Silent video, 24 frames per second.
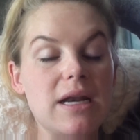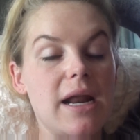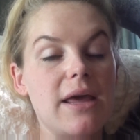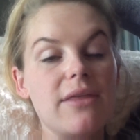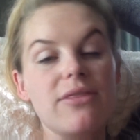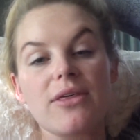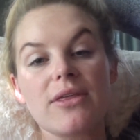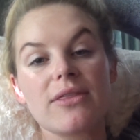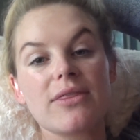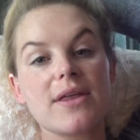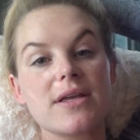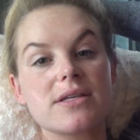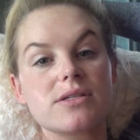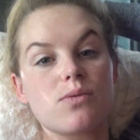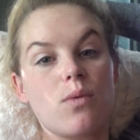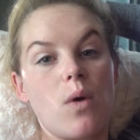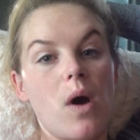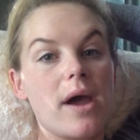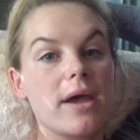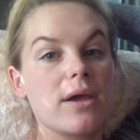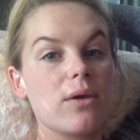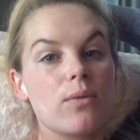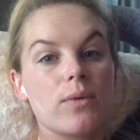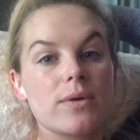and I think that's
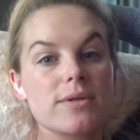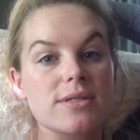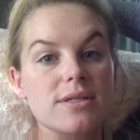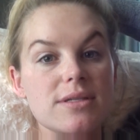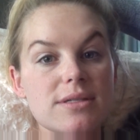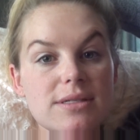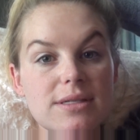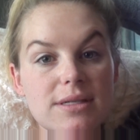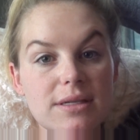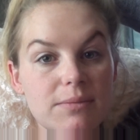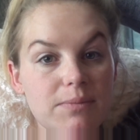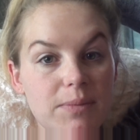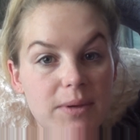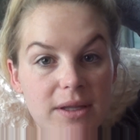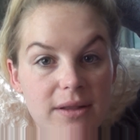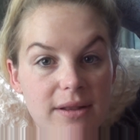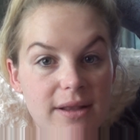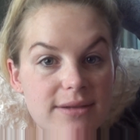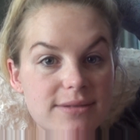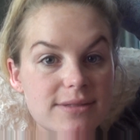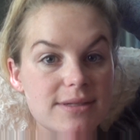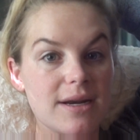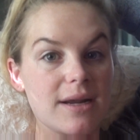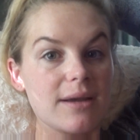why he wasn't sleeping
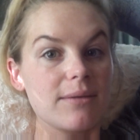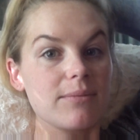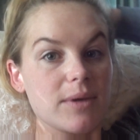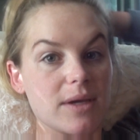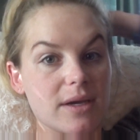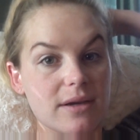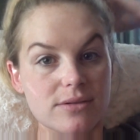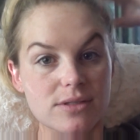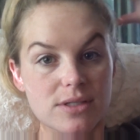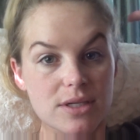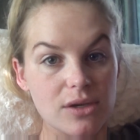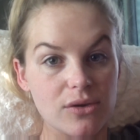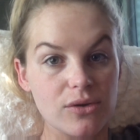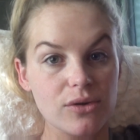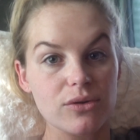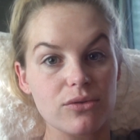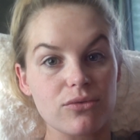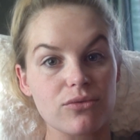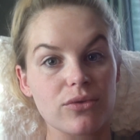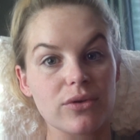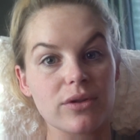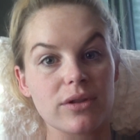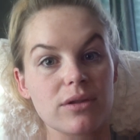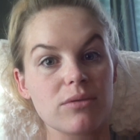last night because he
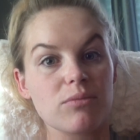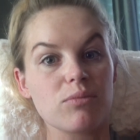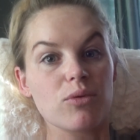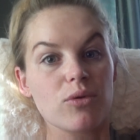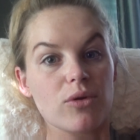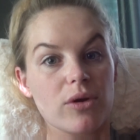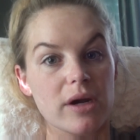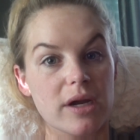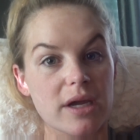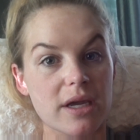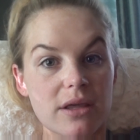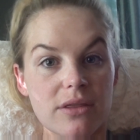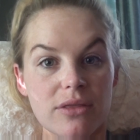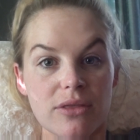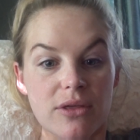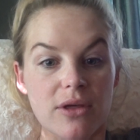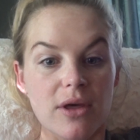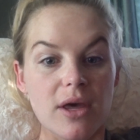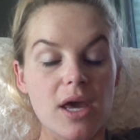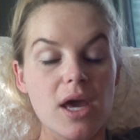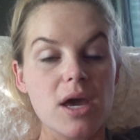couldn't really breathe.